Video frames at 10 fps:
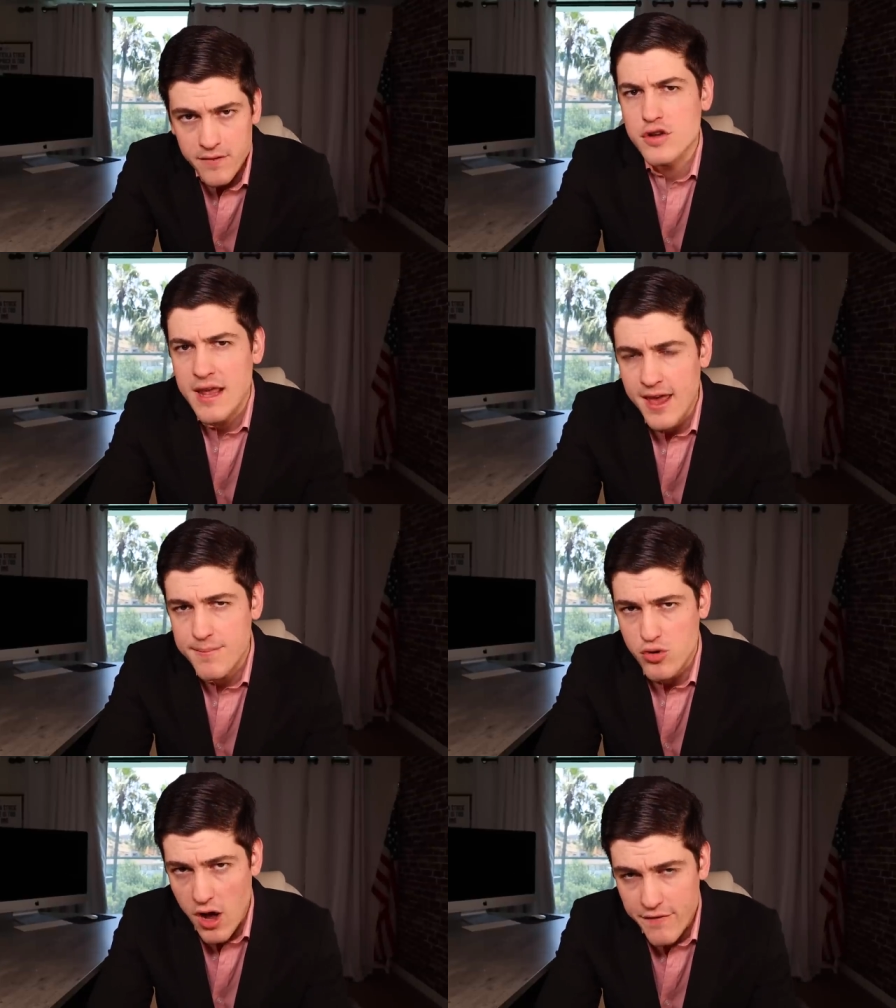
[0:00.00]
Your
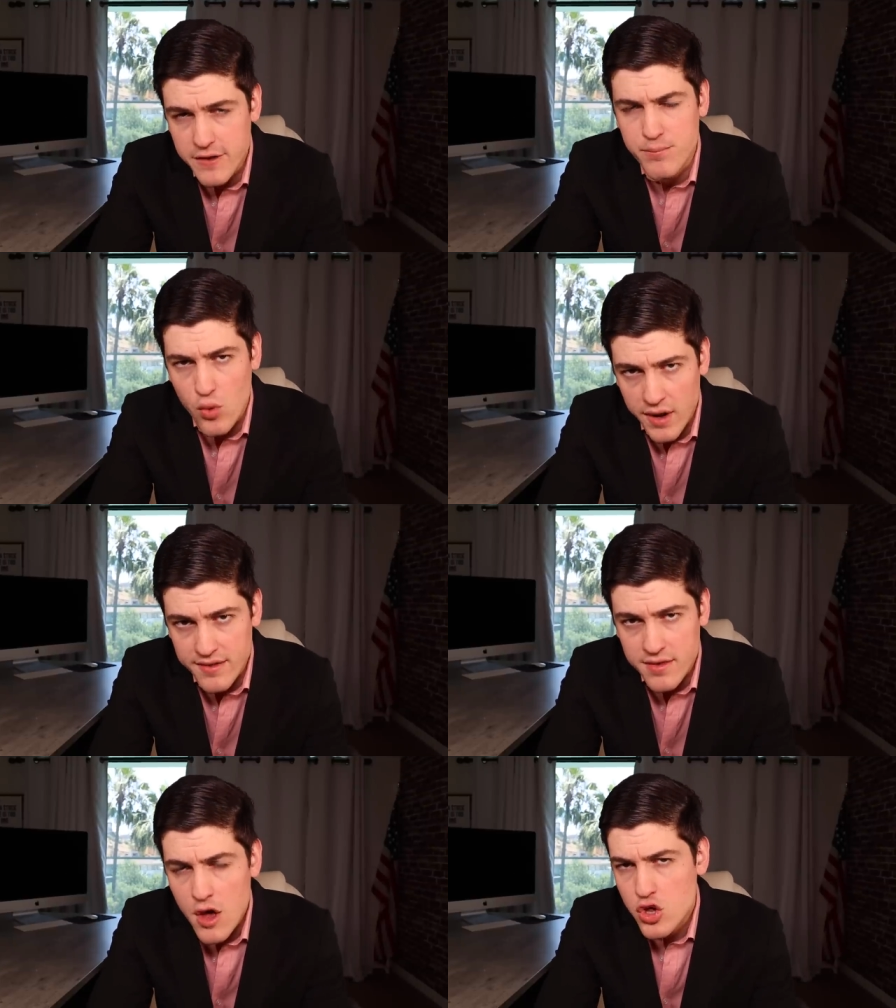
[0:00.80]
take profit
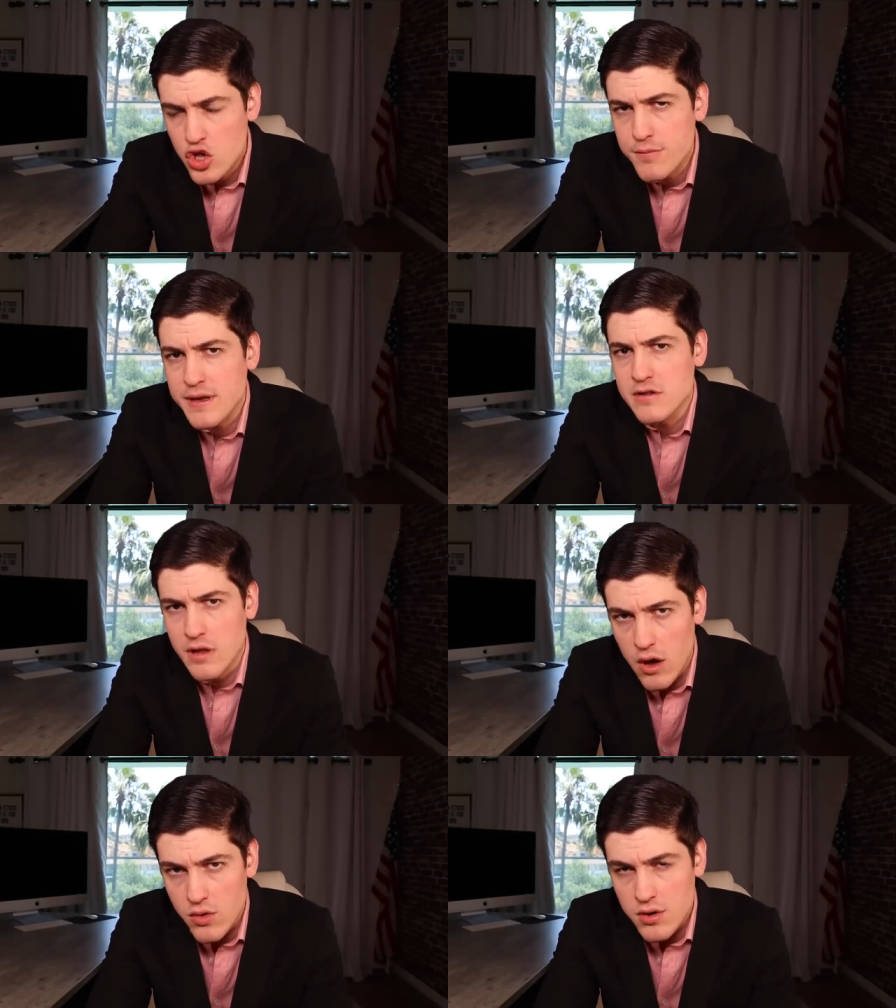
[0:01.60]
points should be
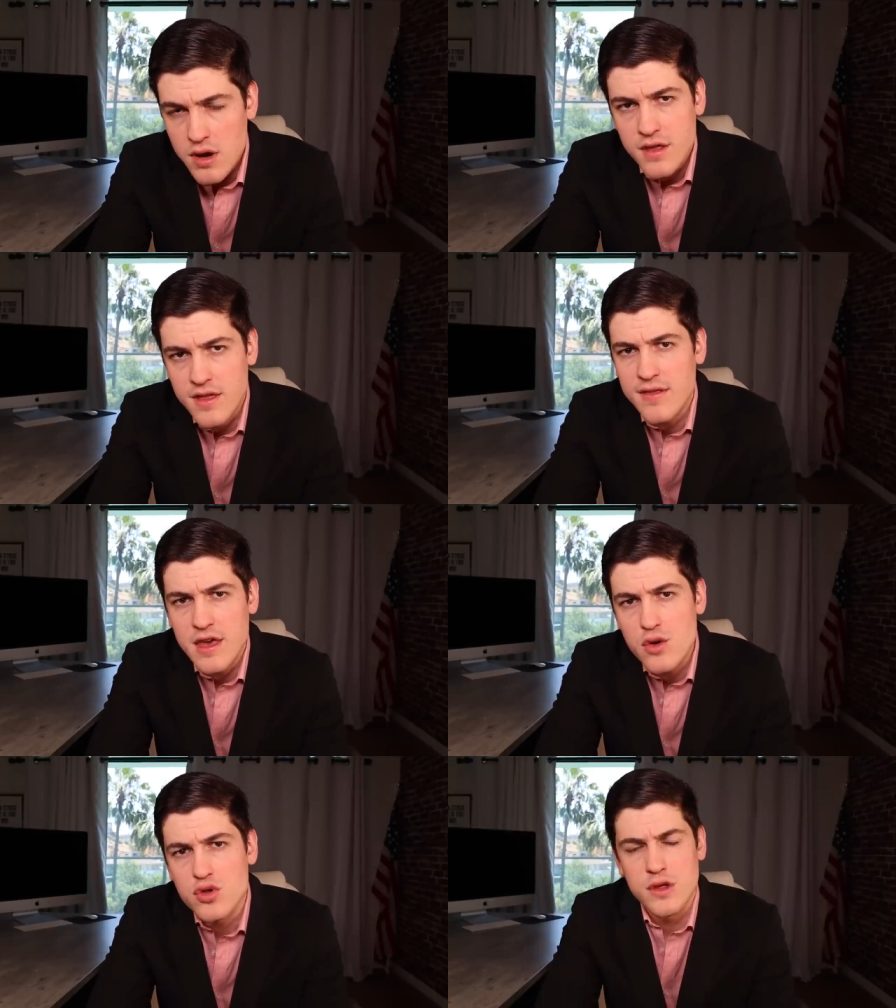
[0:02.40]
lower than they
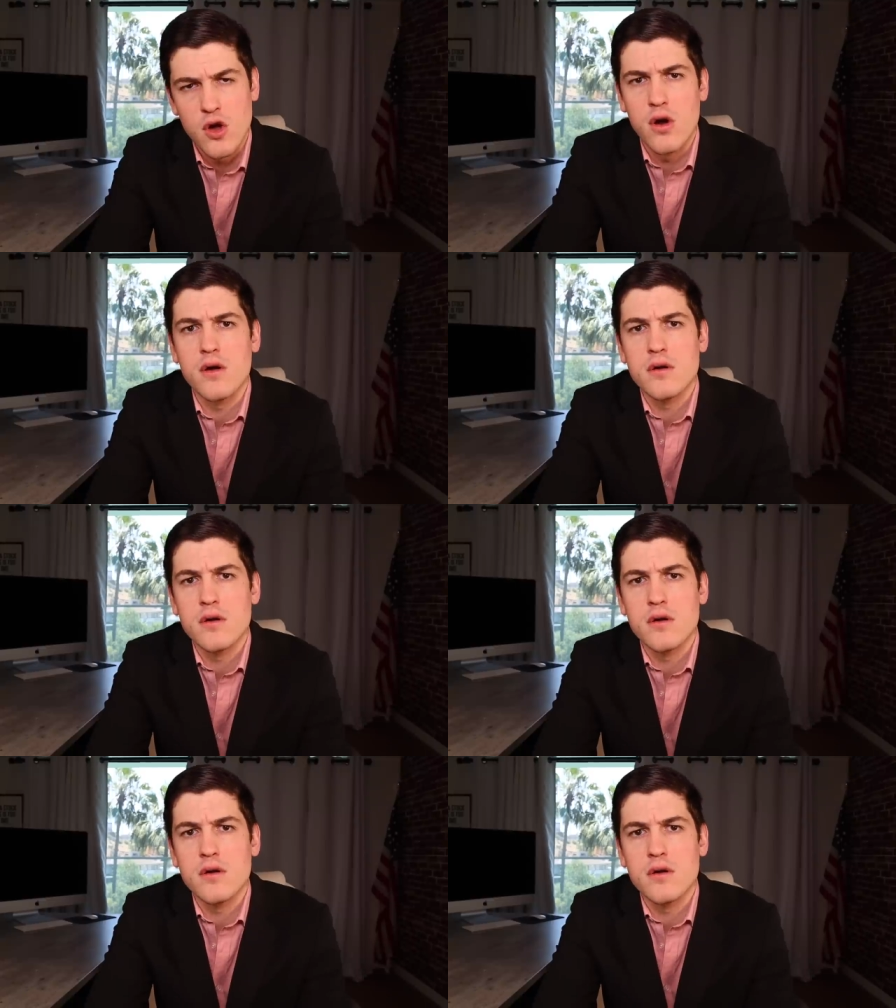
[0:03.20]
usually are.